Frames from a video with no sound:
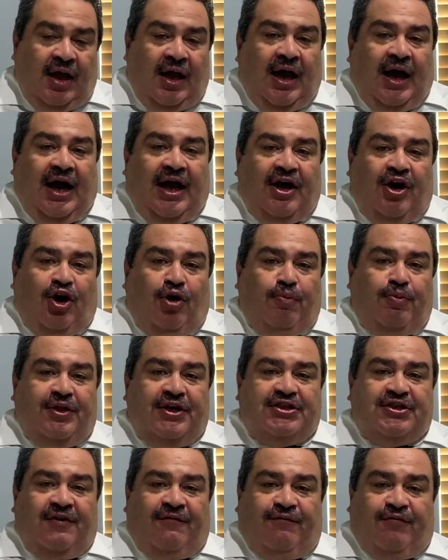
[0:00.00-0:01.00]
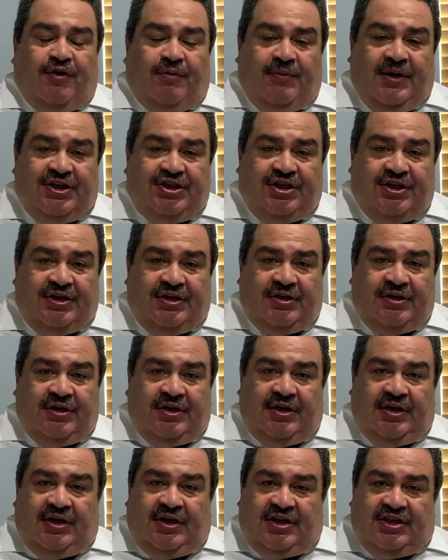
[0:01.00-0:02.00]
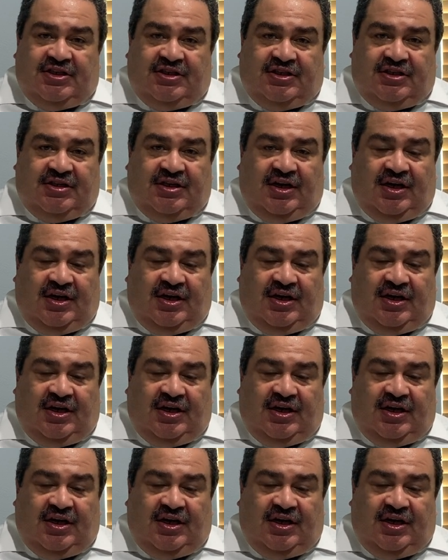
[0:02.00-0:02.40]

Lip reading: I hope this information is